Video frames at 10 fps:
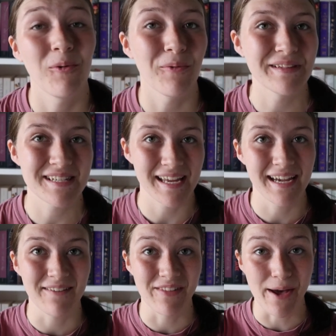Once
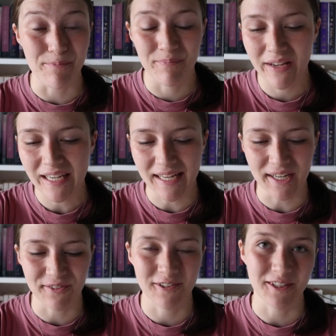again, have not been
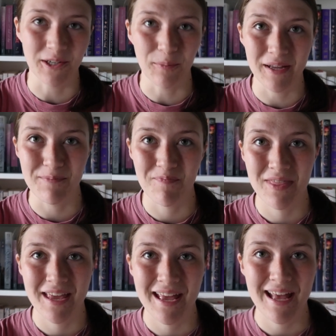here for a little bit.
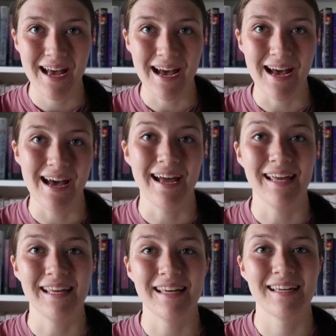
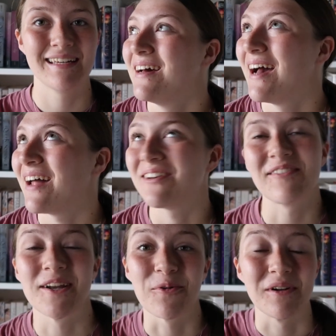I don't
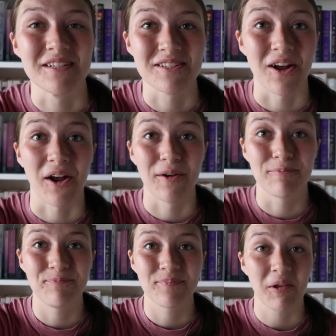even know where to start.
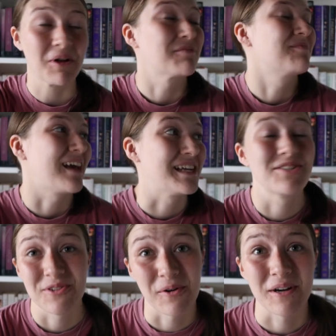Well, I
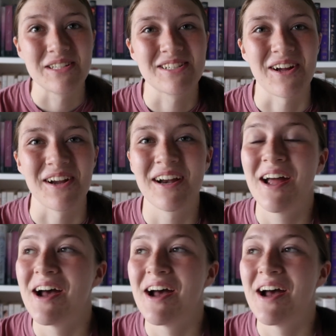do know where to start.